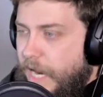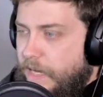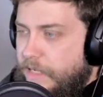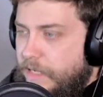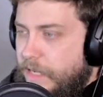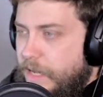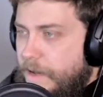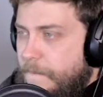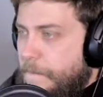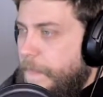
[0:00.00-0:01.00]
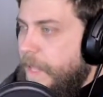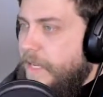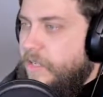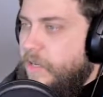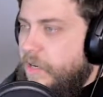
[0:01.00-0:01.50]
And
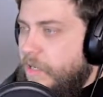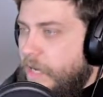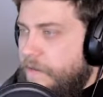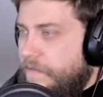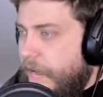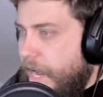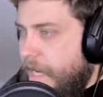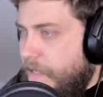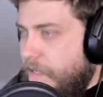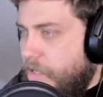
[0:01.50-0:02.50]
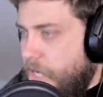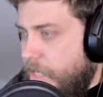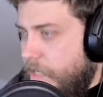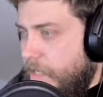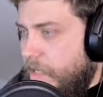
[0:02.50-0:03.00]
it starts off at
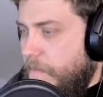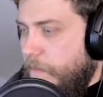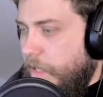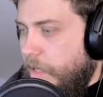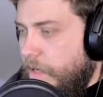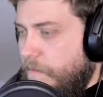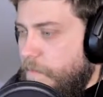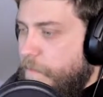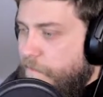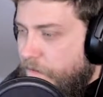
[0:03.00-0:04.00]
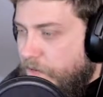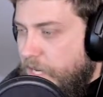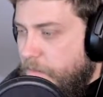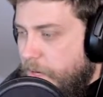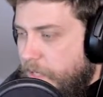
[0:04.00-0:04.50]
just simply
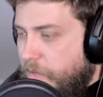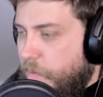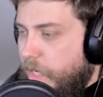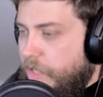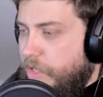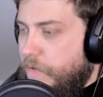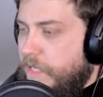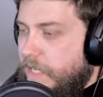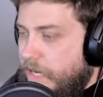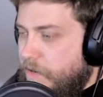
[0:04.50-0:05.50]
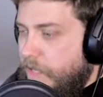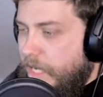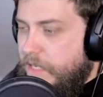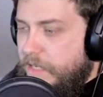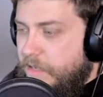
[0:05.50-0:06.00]
$15 will get you a standard
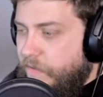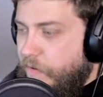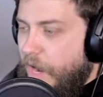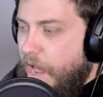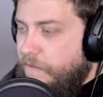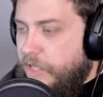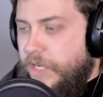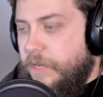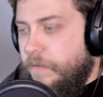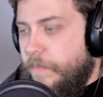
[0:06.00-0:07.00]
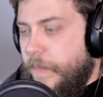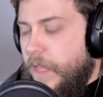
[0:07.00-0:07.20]
license for FGU.